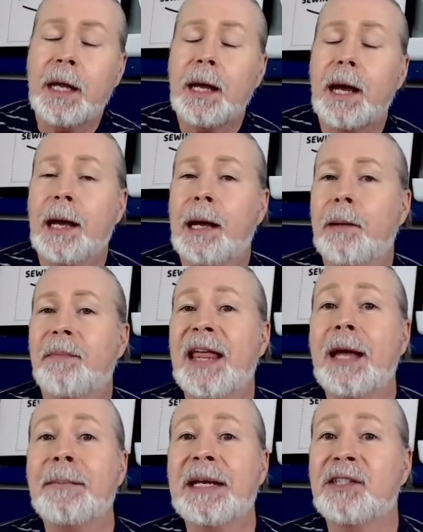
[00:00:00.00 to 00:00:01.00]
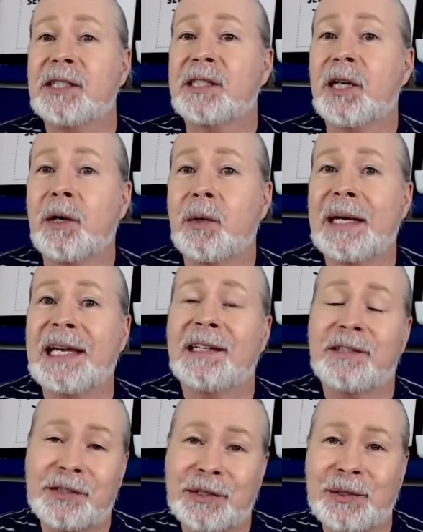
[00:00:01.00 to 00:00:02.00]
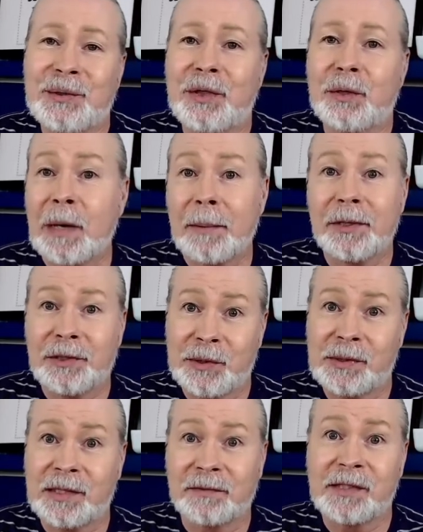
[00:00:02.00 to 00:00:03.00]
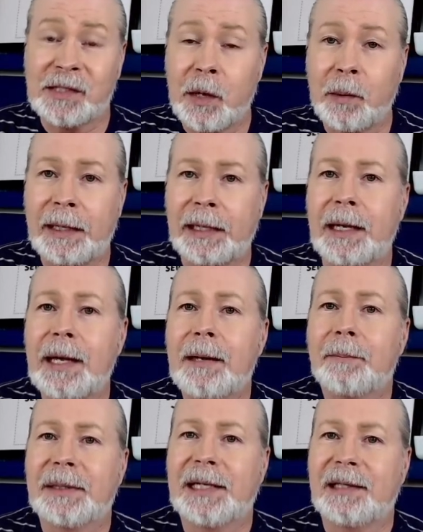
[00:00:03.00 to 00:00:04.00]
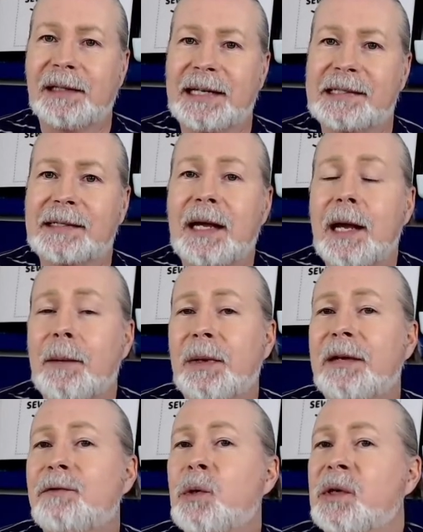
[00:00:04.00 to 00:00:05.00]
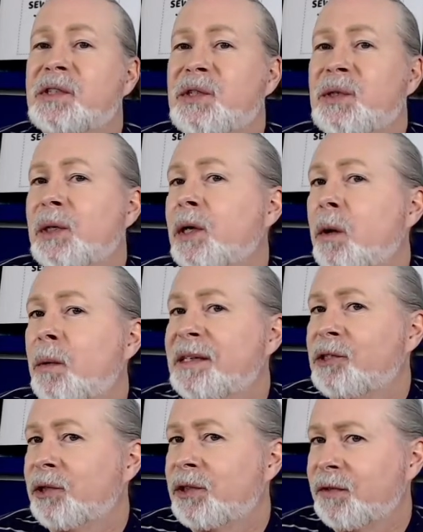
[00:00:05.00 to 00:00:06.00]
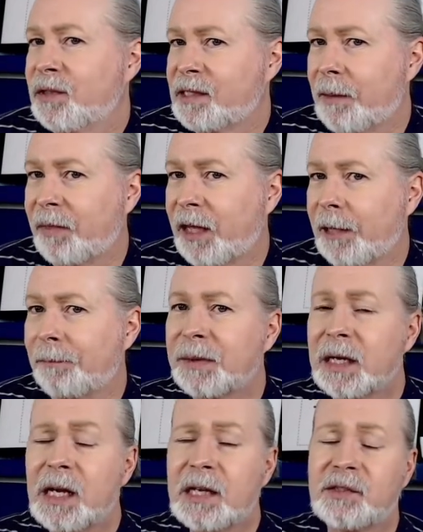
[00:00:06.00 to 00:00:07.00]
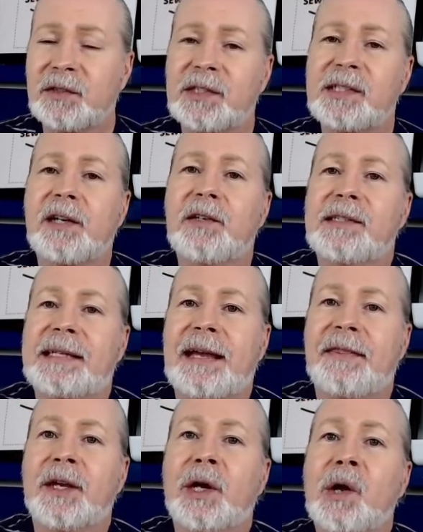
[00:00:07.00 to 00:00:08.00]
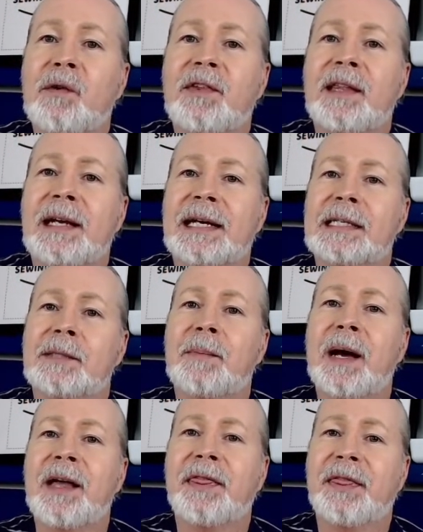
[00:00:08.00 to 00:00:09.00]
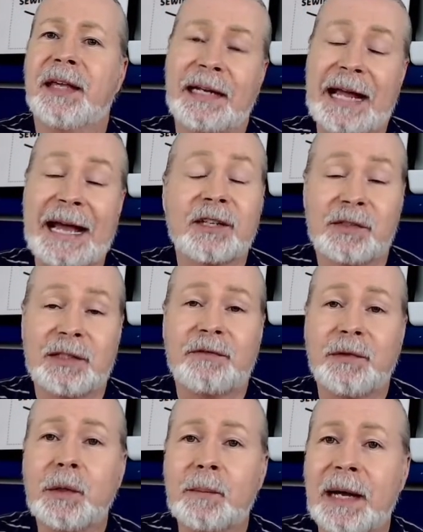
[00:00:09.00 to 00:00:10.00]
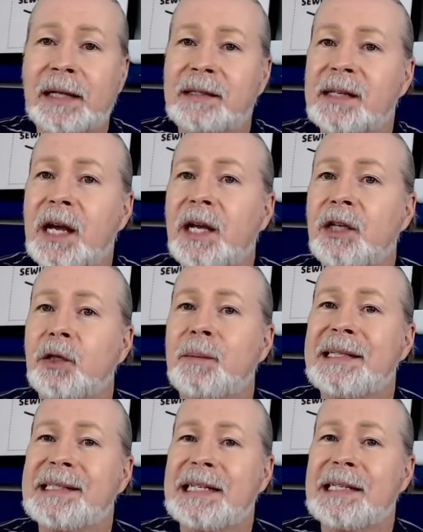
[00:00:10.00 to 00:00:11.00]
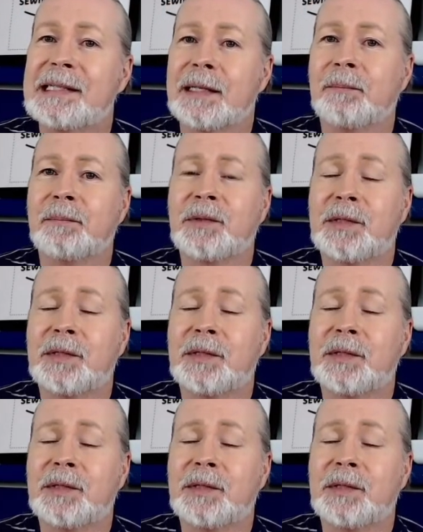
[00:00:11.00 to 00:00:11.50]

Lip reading: that may just go into the Robert Joseph Sewing playlist. But of course, you can always search for something. So just understand that over the next month and actually a few months, you'll be seeing some